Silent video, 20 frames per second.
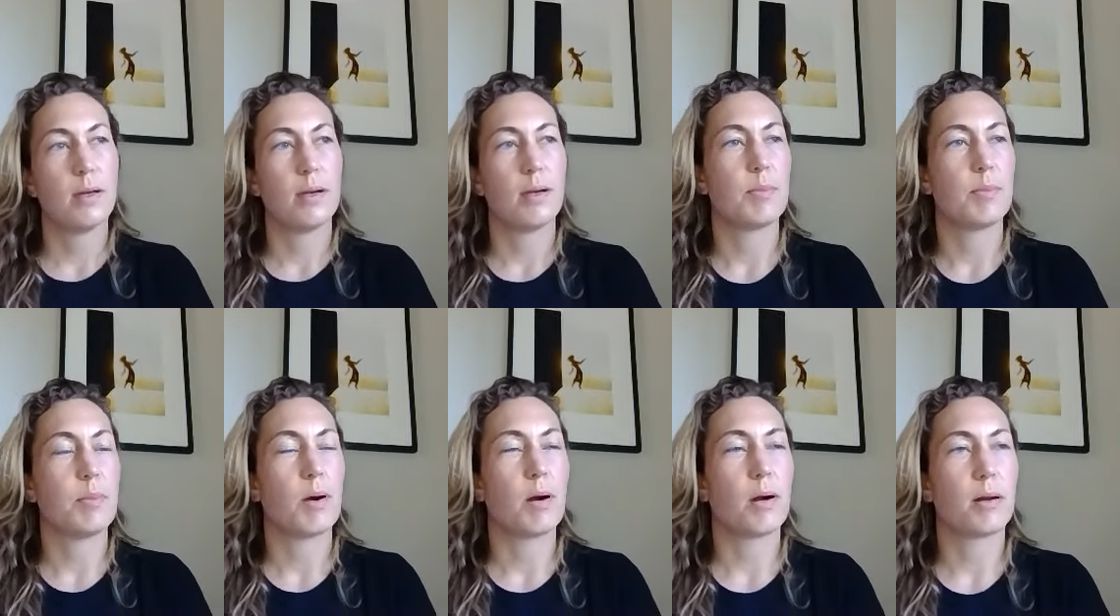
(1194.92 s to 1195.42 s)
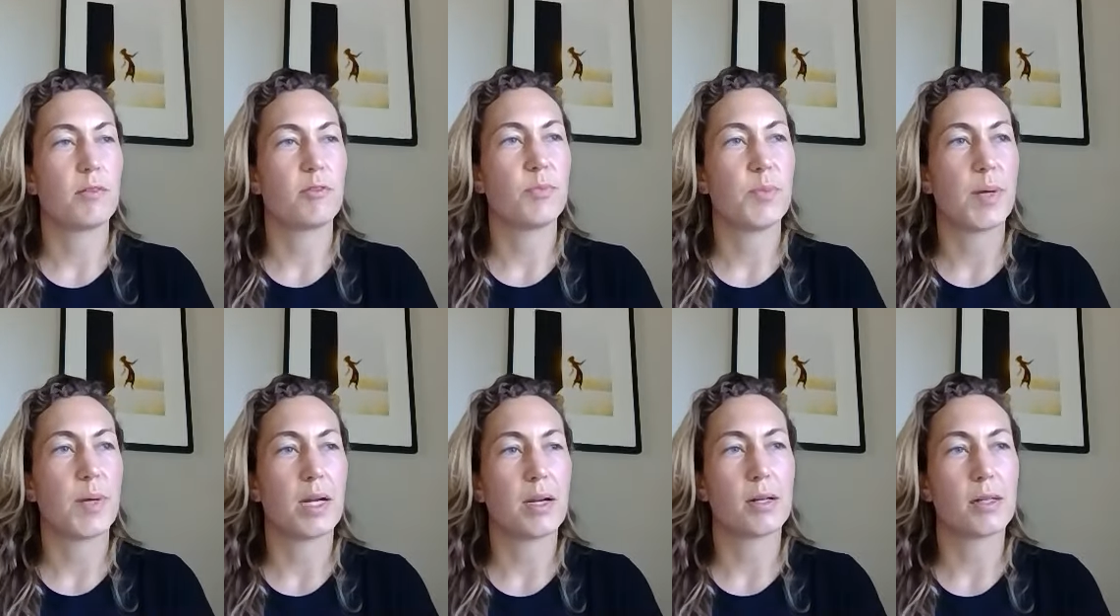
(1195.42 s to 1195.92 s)
a part of
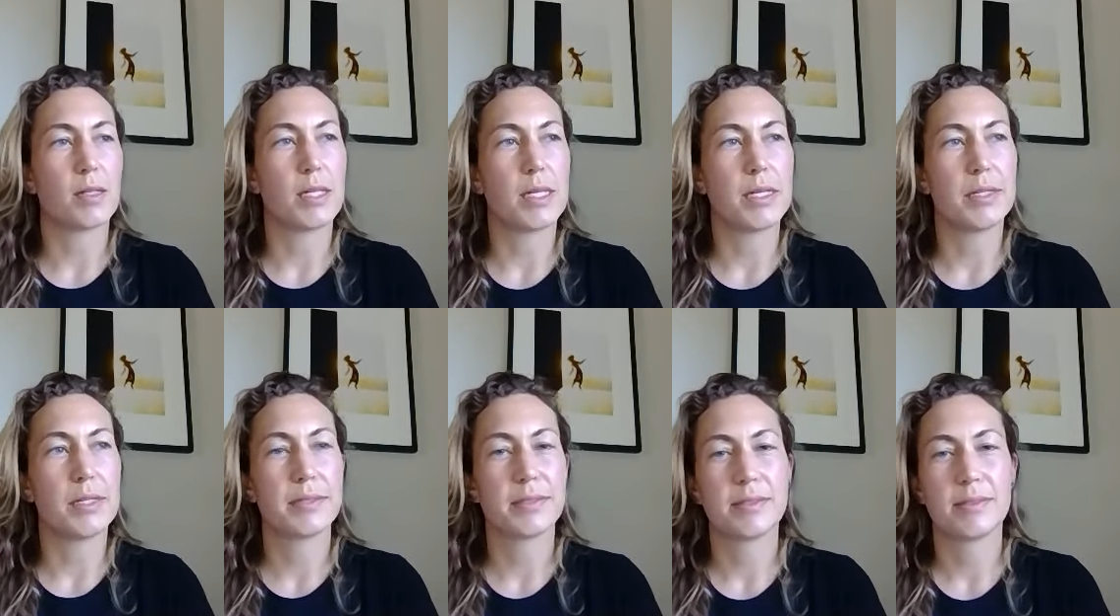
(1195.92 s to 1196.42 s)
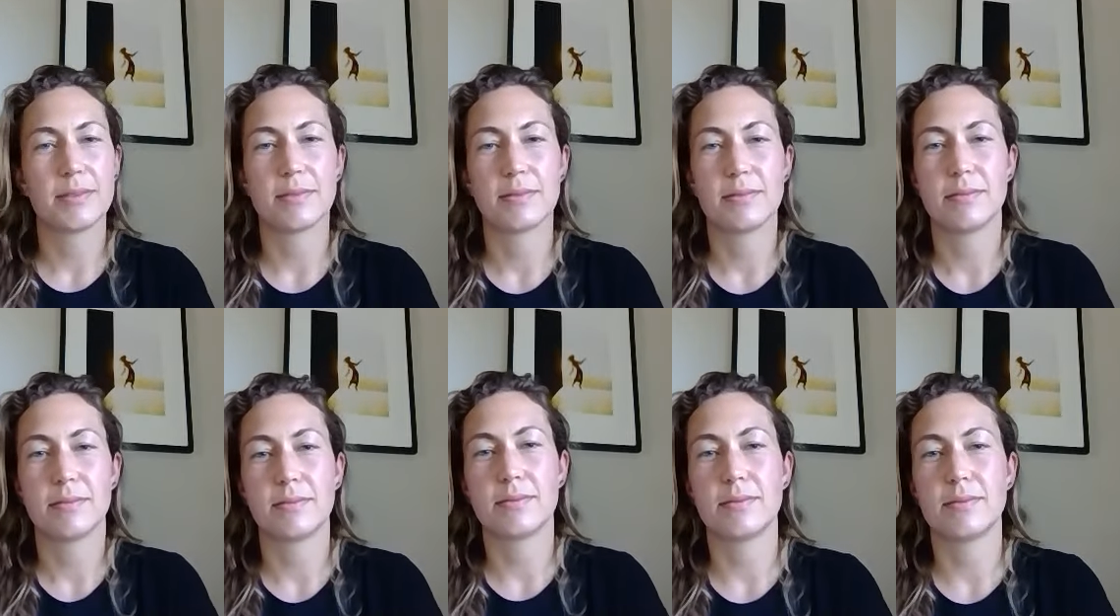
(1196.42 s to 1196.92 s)
my early
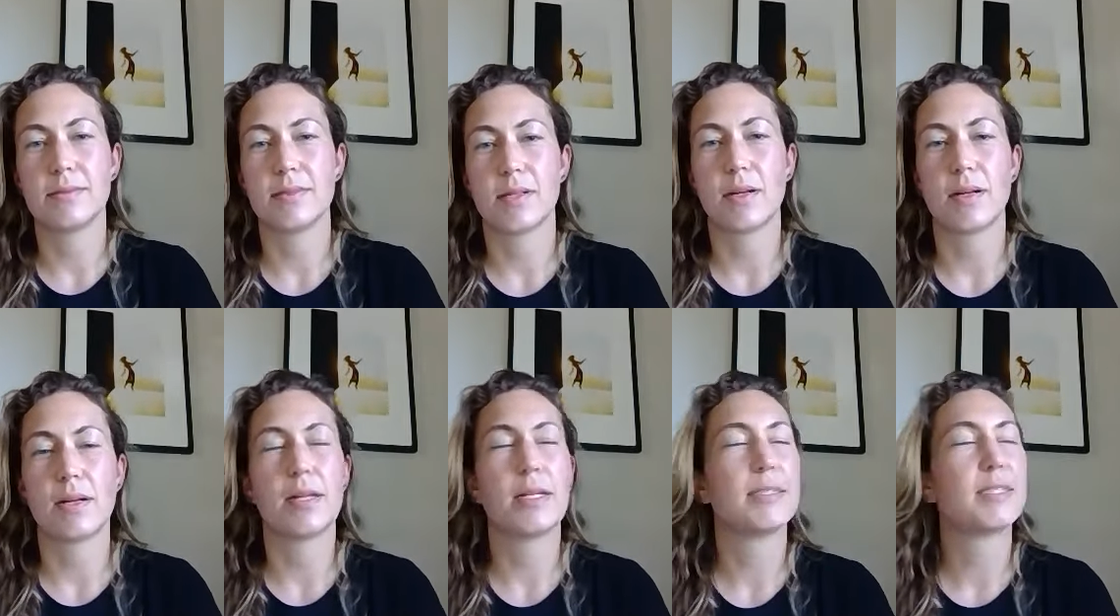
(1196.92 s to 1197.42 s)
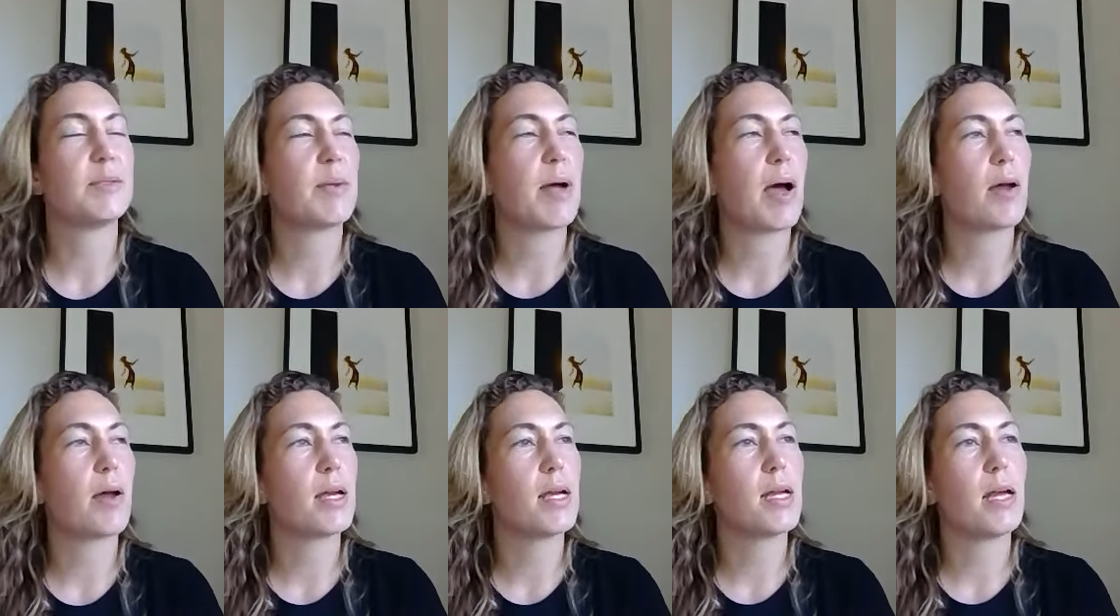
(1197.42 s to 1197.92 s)
learnings
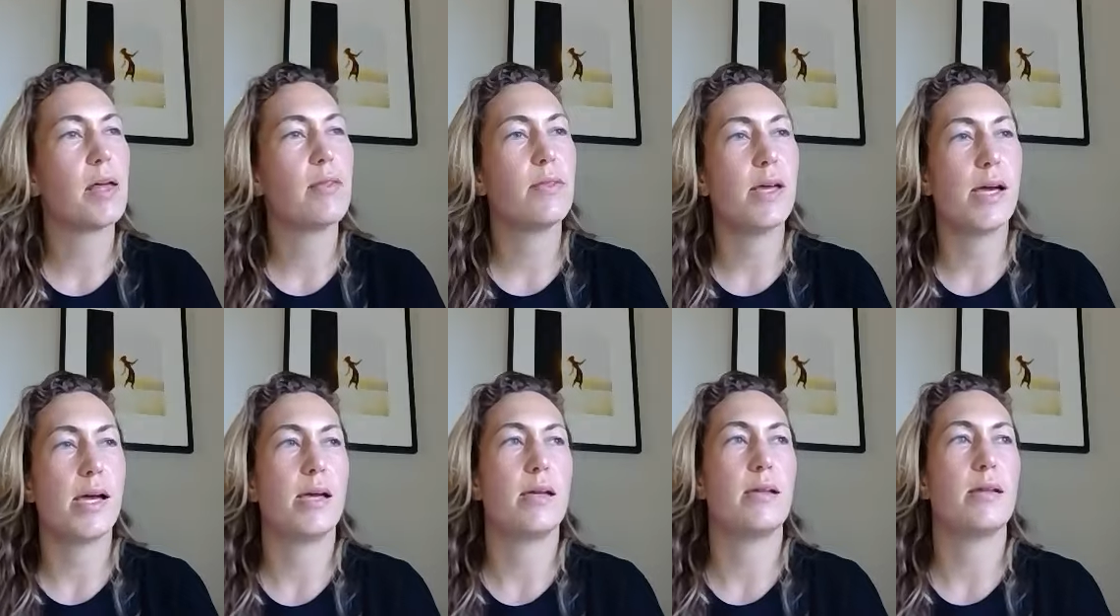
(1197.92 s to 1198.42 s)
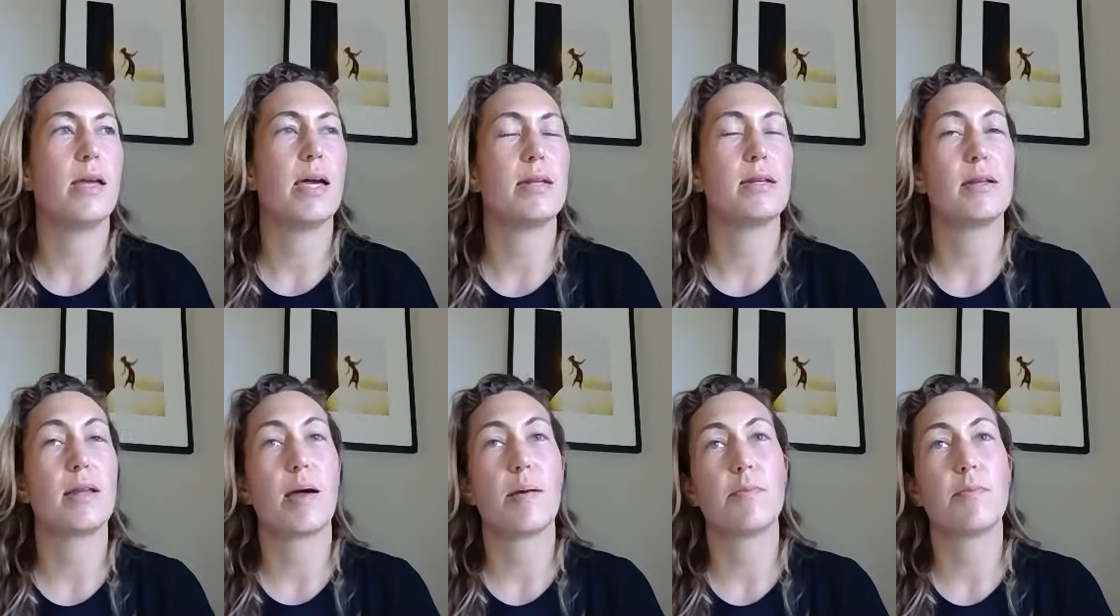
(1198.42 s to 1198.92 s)
about it, and then
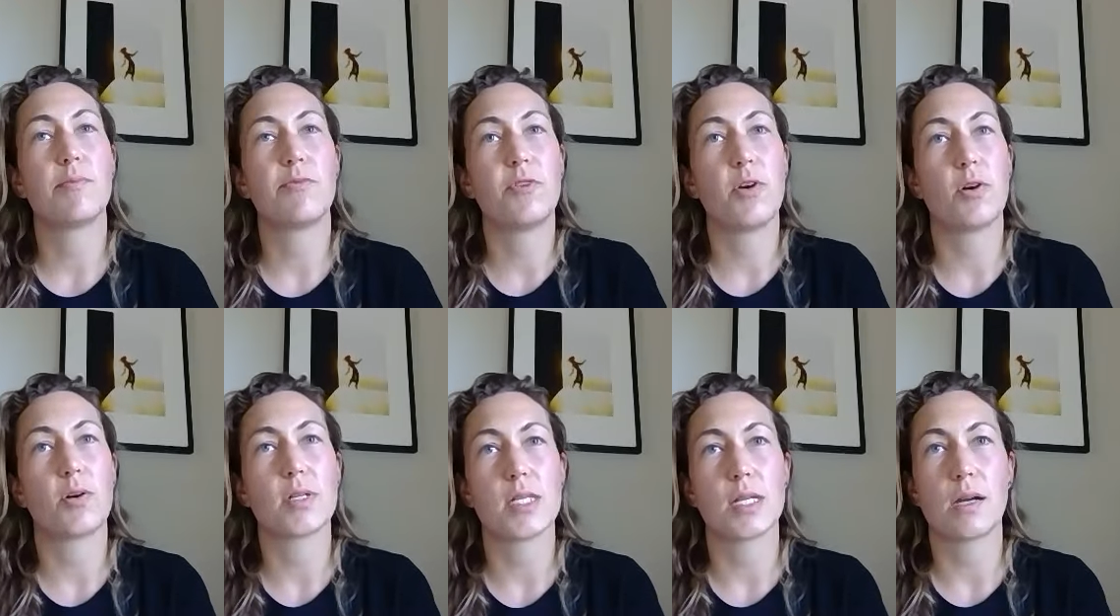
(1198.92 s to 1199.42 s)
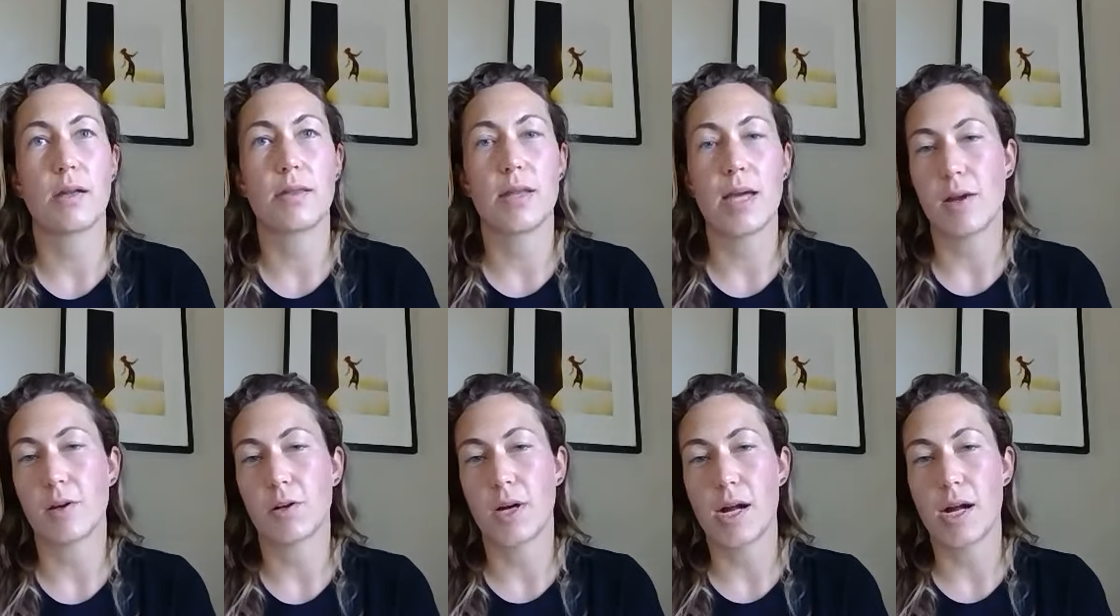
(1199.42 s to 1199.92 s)
ended up focusing on
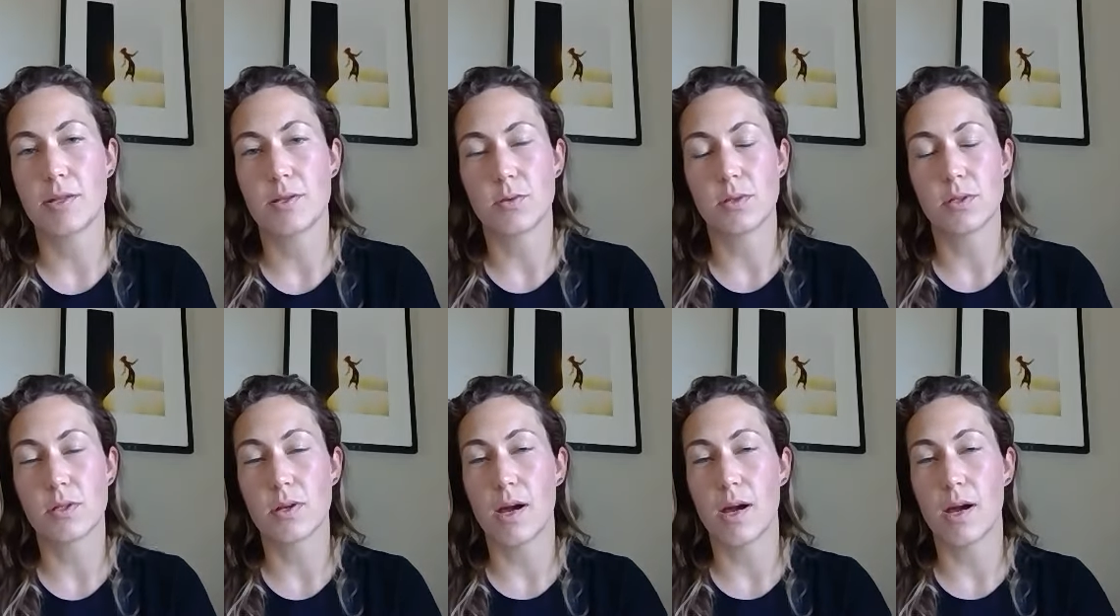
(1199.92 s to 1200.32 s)
that in grad school.